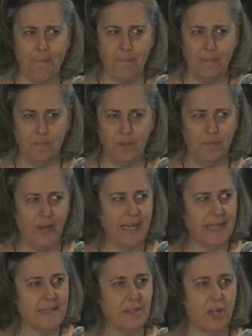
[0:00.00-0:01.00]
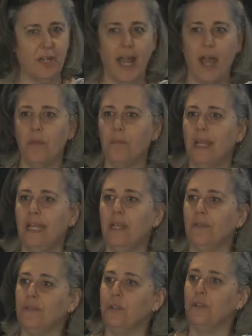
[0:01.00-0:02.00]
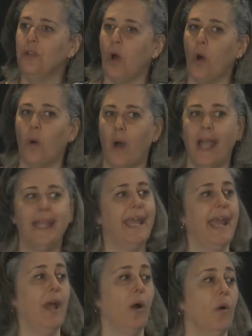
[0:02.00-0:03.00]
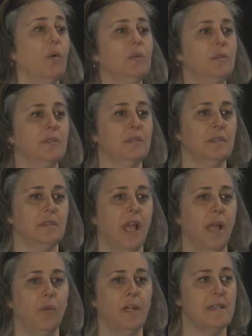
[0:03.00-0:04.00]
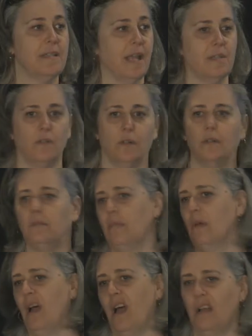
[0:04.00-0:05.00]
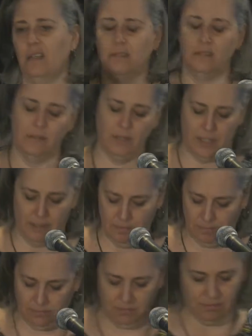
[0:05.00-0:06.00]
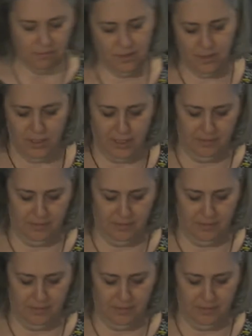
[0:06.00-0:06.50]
Before I get started, how many of you know ICAO and what it stands for? Okay, we're good.